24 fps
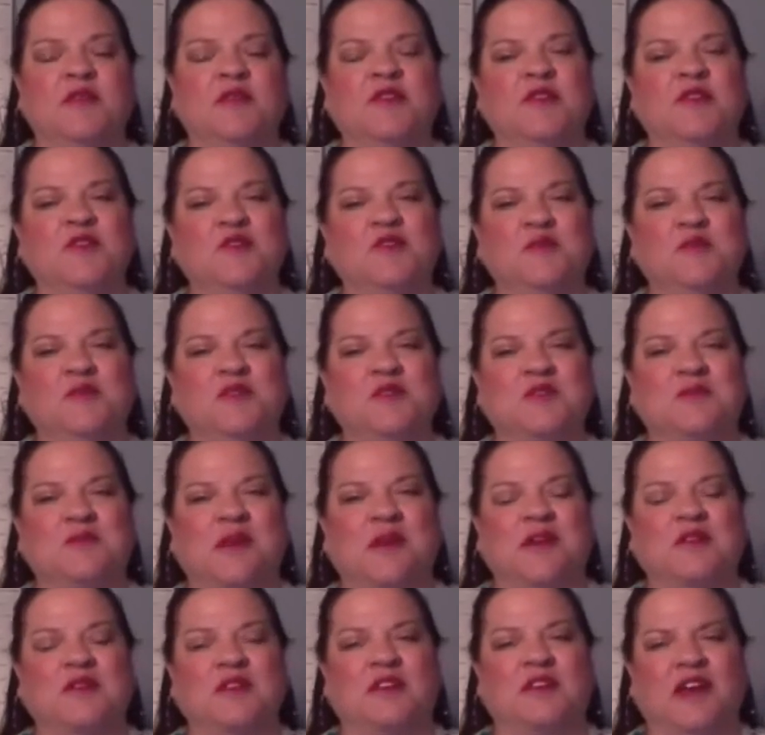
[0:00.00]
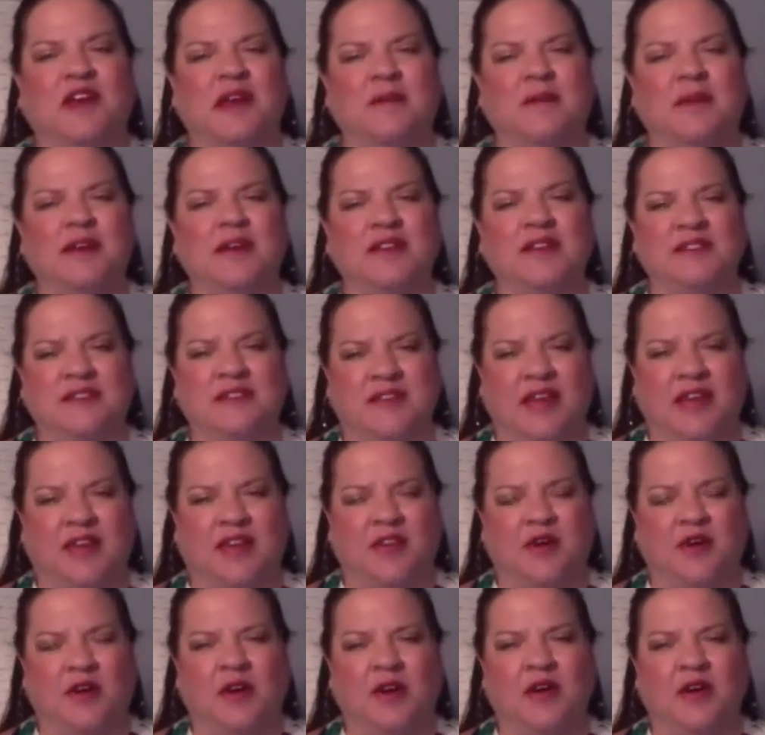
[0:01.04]
those who put spiral dynamics
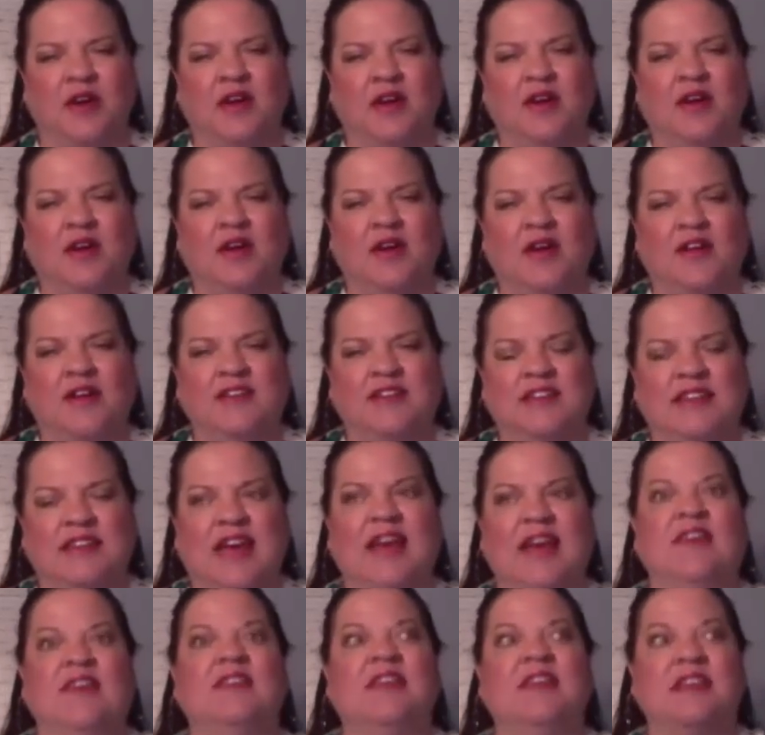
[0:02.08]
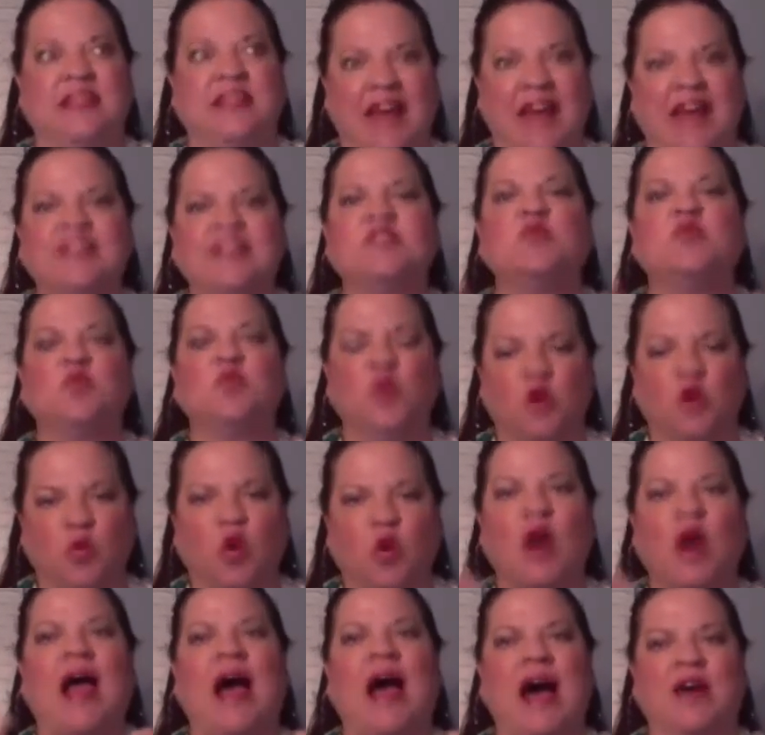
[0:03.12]
together said that that's where
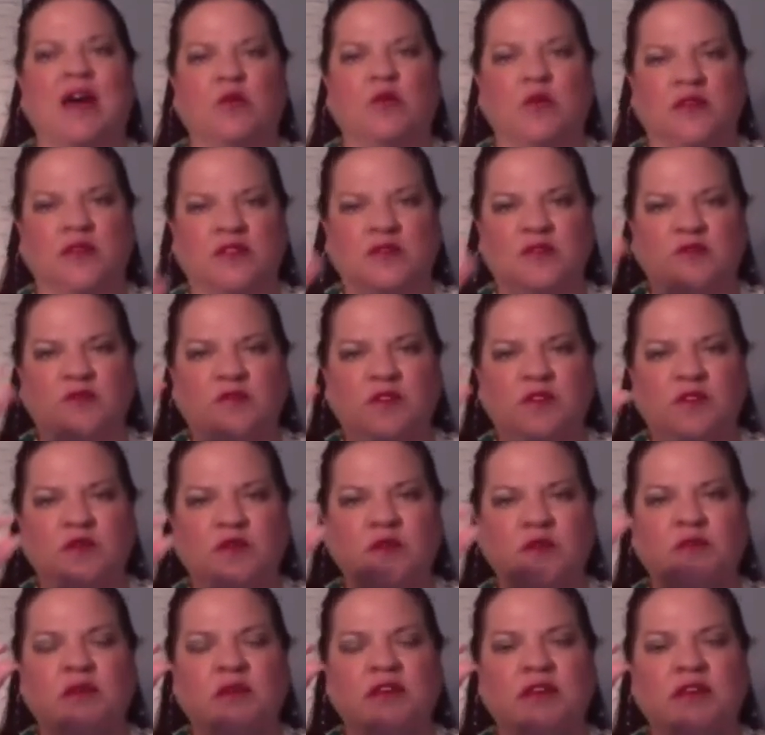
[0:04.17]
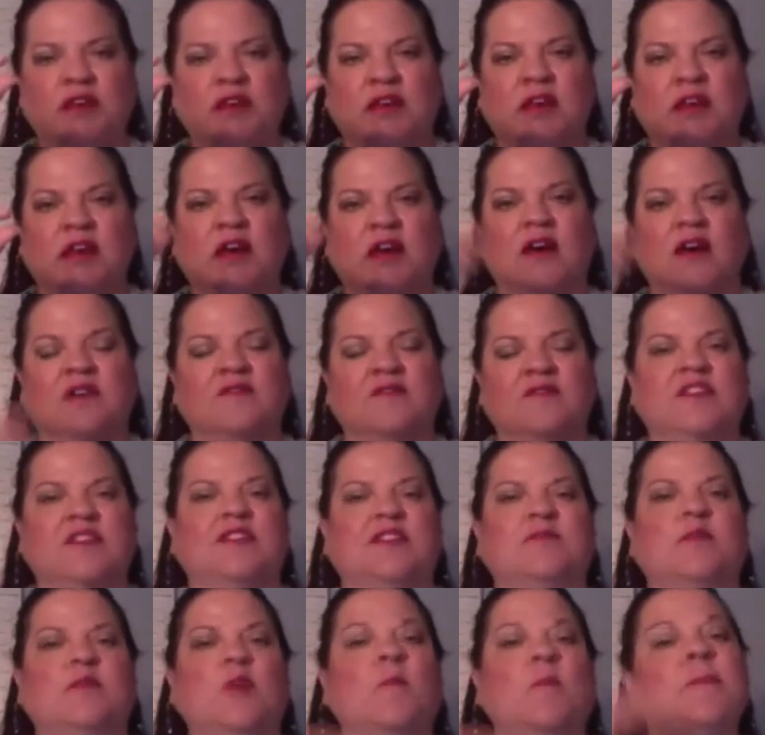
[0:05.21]
we're at. We're at the very beginning of
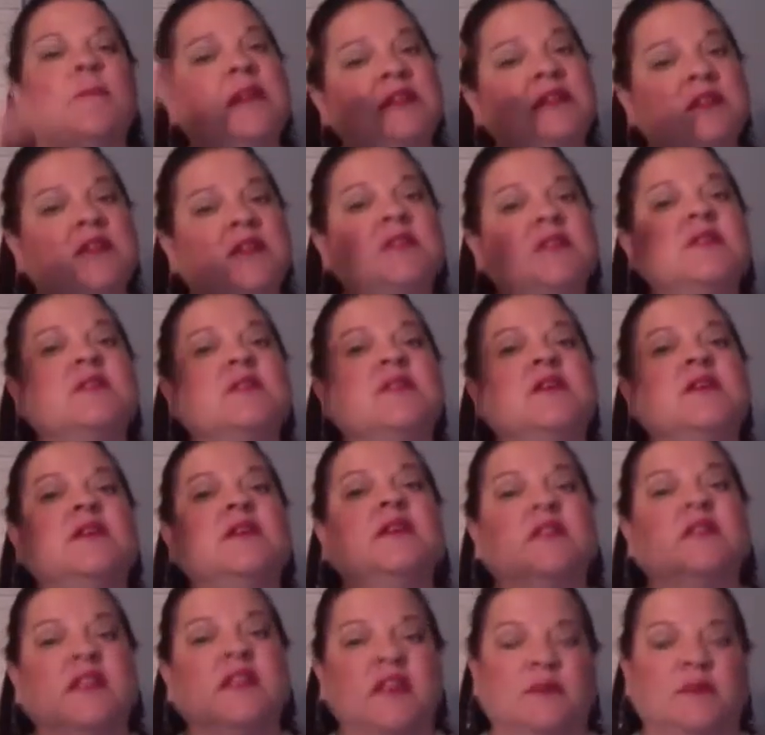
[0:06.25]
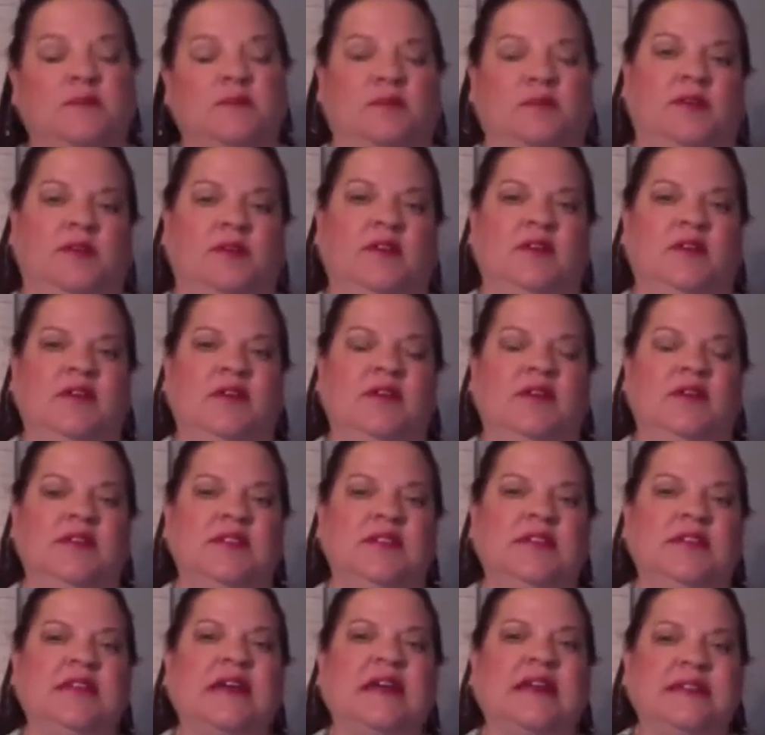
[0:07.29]
this momentous leap into
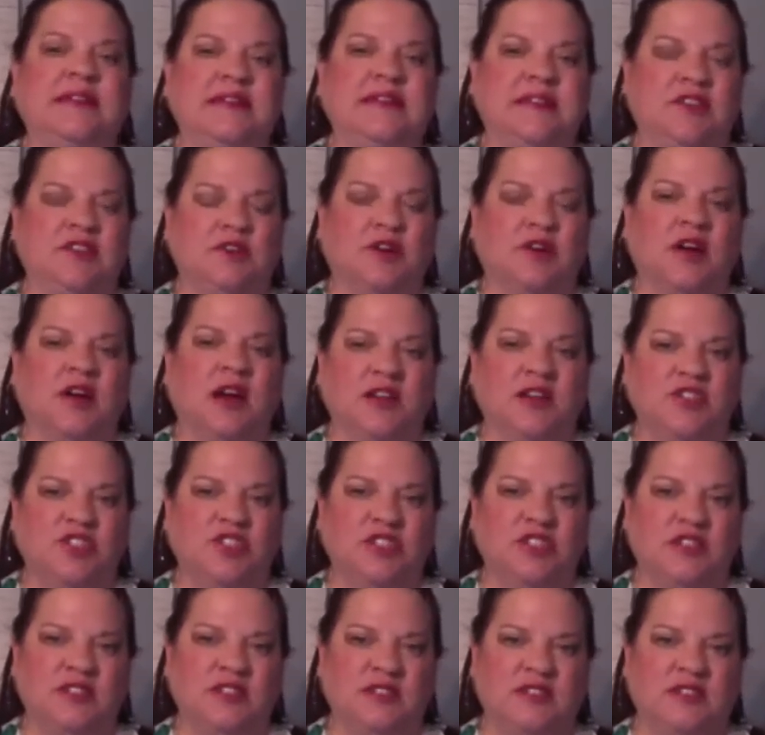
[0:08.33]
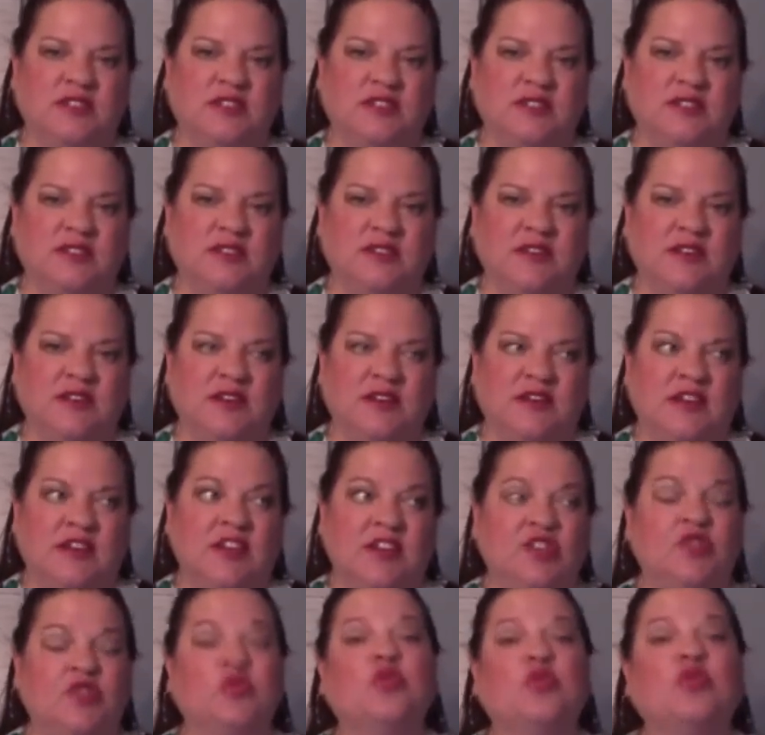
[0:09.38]
second-tier consciousness,
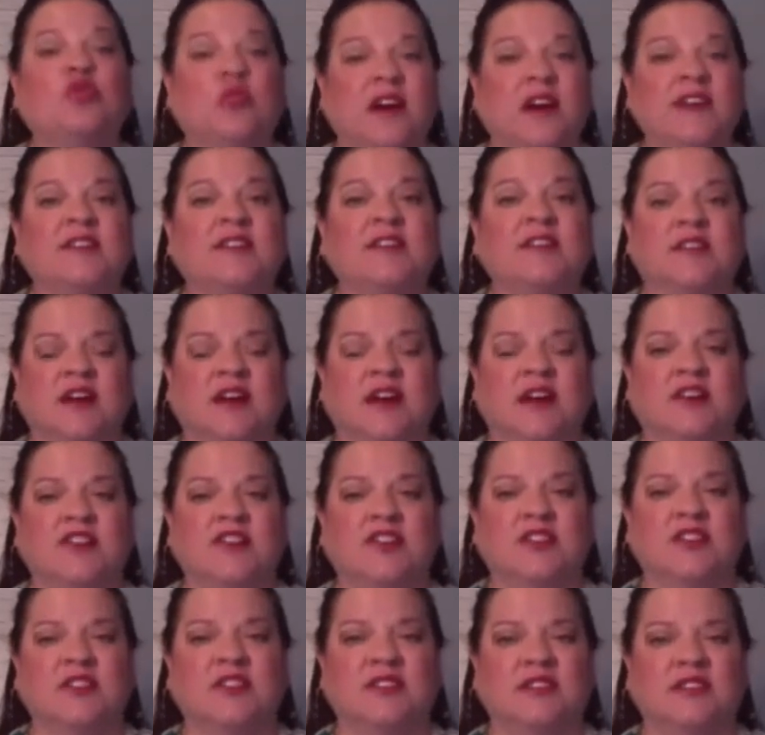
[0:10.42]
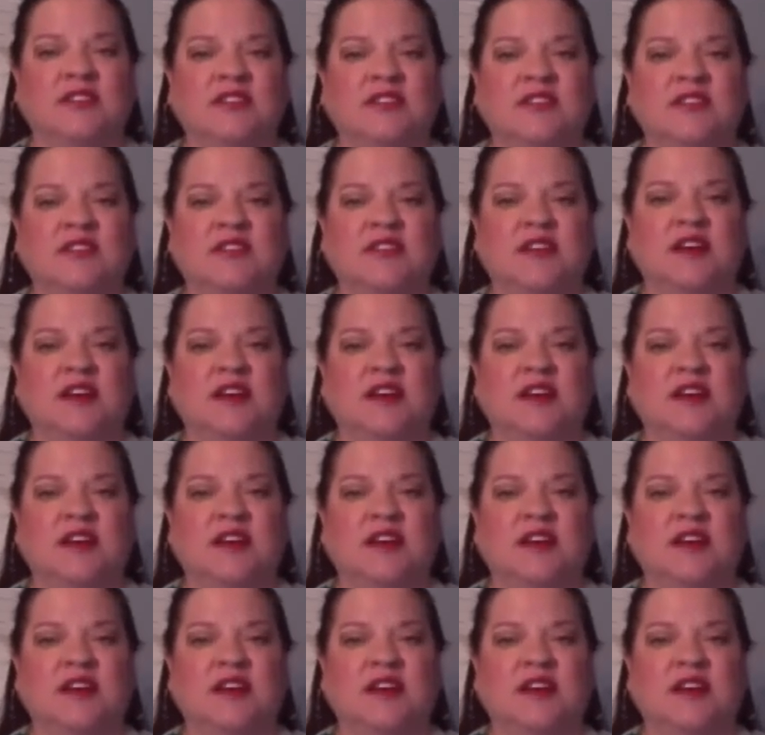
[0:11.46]
into Christ consciousness.